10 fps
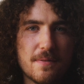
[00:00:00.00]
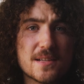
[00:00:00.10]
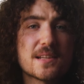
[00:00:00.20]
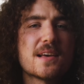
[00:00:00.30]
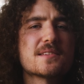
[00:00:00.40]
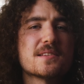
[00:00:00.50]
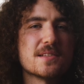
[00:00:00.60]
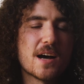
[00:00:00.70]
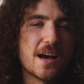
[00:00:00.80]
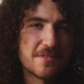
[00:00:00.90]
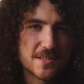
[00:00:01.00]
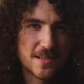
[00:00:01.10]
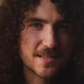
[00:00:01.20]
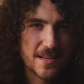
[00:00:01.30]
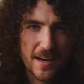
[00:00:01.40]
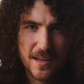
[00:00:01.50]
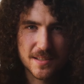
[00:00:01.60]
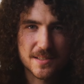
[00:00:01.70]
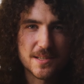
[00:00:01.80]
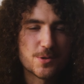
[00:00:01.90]
This lets us dive into the
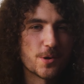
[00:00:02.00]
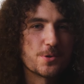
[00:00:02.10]
settings, control